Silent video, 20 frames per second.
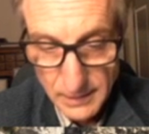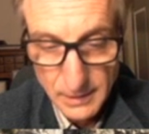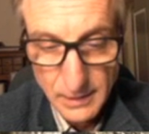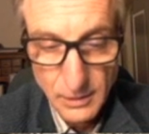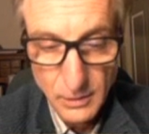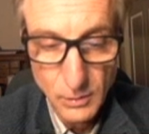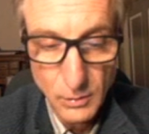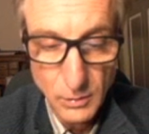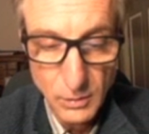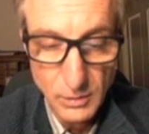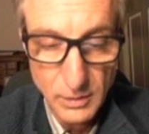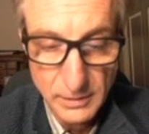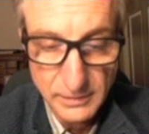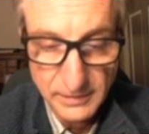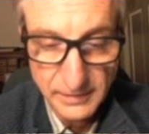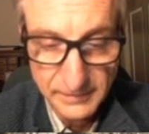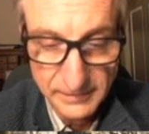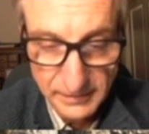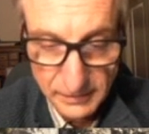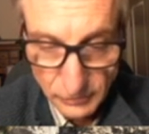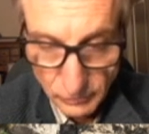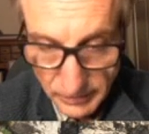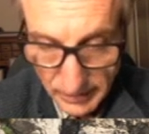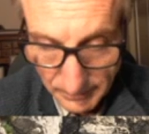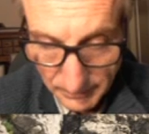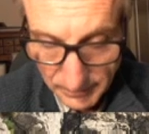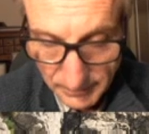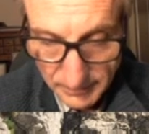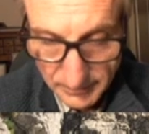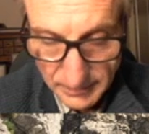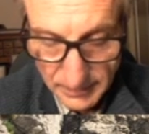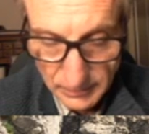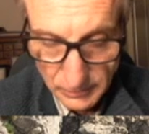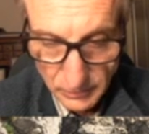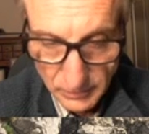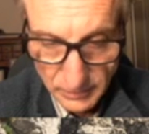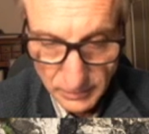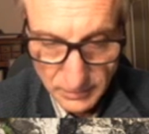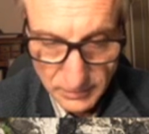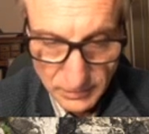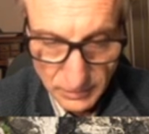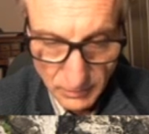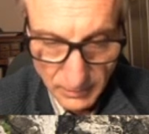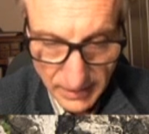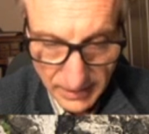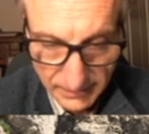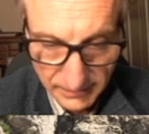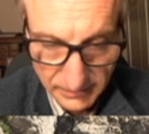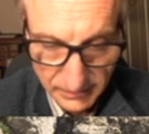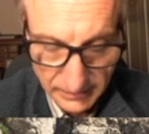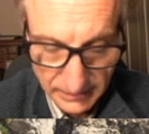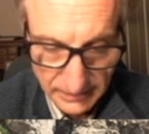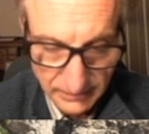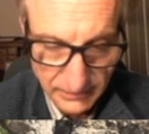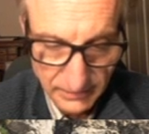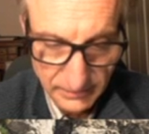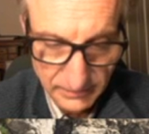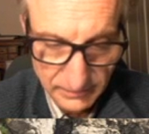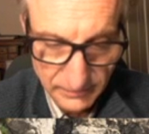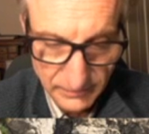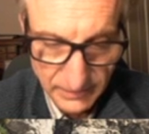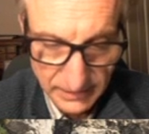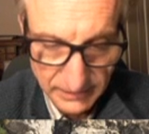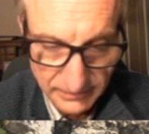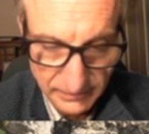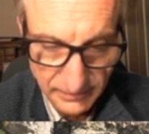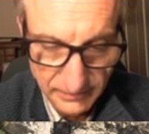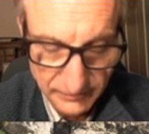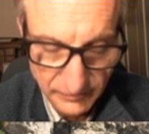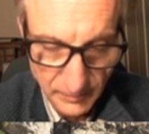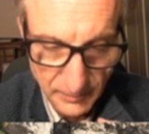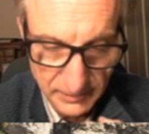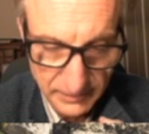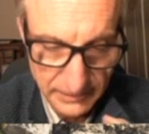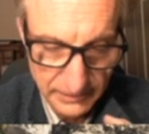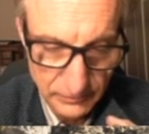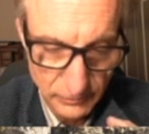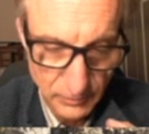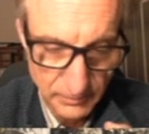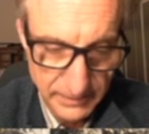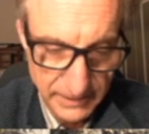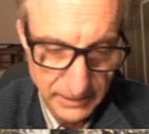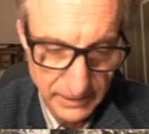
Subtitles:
or does it trip in order to isolate these devices from electrical power?